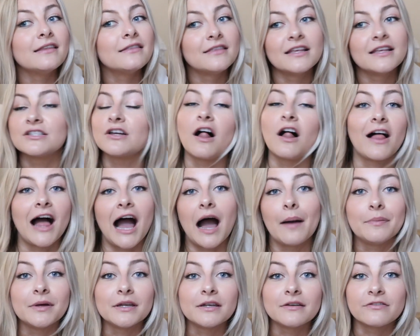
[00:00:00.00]
this all
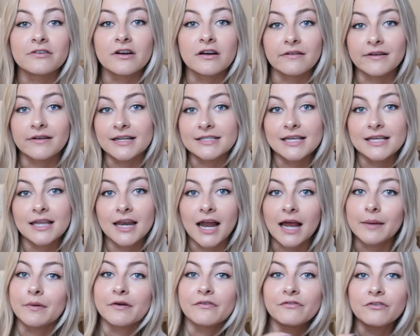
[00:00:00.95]
happened for a reason. I'm a